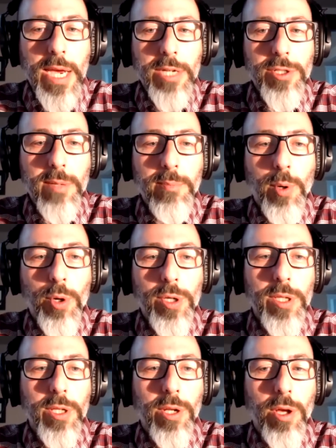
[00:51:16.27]
actually
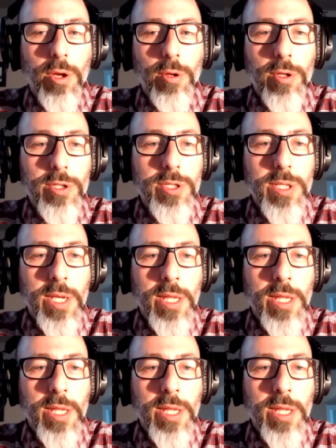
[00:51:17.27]
bore little holes